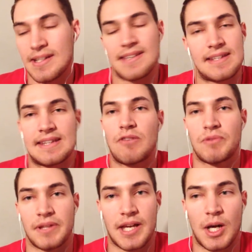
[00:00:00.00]
And I think that
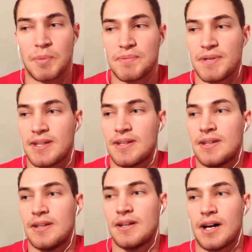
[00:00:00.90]
really helped me,
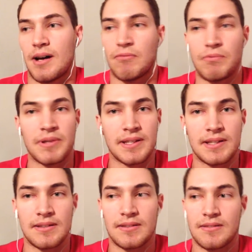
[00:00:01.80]

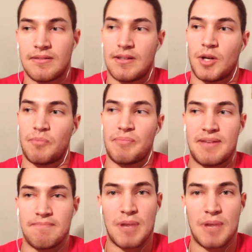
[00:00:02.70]
helped me